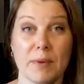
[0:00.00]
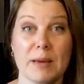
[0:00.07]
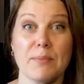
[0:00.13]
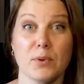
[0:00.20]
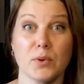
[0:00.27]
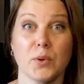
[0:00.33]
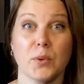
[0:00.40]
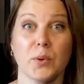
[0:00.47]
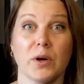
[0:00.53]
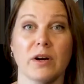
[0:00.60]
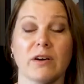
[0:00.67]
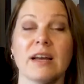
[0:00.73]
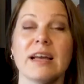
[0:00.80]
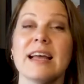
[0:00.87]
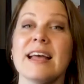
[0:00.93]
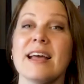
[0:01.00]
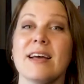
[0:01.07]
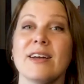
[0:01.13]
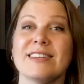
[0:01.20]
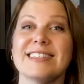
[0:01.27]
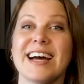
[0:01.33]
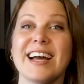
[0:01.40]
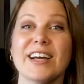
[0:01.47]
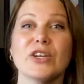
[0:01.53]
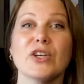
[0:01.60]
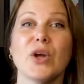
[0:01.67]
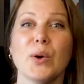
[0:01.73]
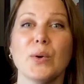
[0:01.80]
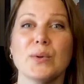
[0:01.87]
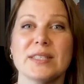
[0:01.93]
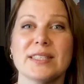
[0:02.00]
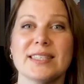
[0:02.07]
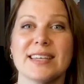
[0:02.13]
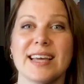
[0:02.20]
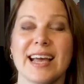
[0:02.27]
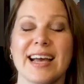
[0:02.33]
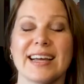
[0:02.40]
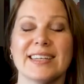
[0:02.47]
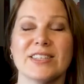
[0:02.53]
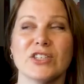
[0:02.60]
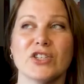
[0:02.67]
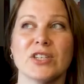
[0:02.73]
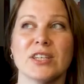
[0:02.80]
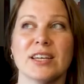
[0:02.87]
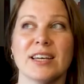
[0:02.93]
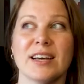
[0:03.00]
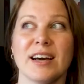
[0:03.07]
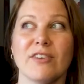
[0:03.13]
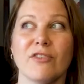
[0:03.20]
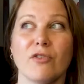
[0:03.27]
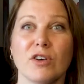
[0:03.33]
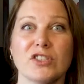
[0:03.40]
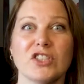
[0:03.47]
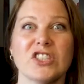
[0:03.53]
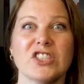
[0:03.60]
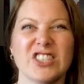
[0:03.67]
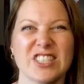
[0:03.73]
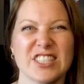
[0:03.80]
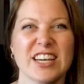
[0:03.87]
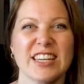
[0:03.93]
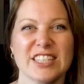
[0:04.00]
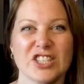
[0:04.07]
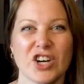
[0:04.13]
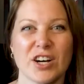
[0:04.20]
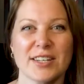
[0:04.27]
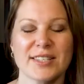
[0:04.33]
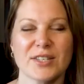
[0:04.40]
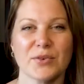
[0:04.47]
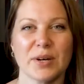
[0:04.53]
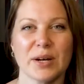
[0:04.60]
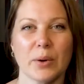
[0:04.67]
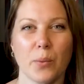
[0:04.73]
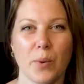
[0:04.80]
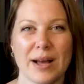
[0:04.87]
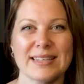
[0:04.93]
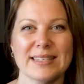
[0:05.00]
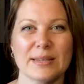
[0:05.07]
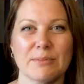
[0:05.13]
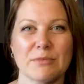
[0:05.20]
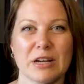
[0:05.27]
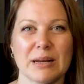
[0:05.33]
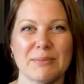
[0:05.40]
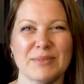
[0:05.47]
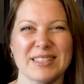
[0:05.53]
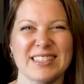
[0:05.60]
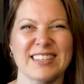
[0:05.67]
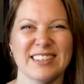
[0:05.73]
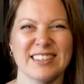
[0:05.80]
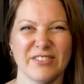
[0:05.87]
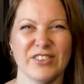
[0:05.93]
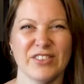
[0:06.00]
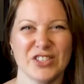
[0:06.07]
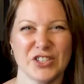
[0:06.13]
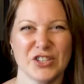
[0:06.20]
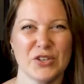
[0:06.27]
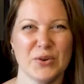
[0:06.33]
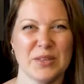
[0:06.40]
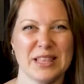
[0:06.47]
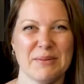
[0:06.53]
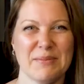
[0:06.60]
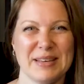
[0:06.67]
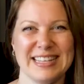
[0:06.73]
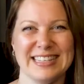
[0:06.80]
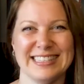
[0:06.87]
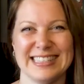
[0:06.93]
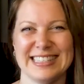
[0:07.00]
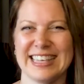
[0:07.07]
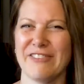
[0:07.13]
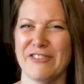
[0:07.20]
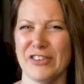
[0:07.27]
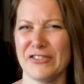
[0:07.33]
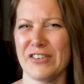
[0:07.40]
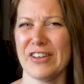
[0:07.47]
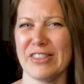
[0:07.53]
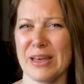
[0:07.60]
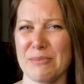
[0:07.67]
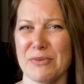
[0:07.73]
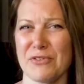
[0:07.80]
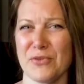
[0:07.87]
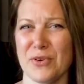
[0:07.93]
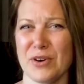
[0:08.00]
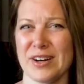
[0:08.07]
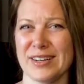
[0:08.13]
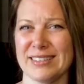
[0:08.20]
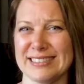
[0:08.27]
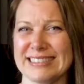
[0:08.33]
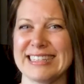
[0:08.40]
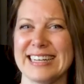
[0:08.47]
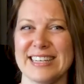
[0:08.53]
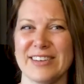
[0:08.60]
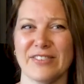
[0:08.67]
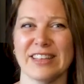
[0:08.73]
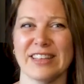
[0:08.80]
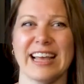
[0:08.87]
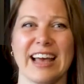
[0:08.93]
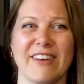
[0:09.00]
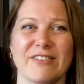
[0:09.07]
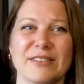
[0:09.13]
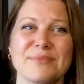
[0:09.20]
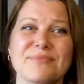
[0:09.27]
people who are diagnosed and unfortunately just kind of tossed away sometimes. Do you know what that means? Have you felt that before? I definitely have.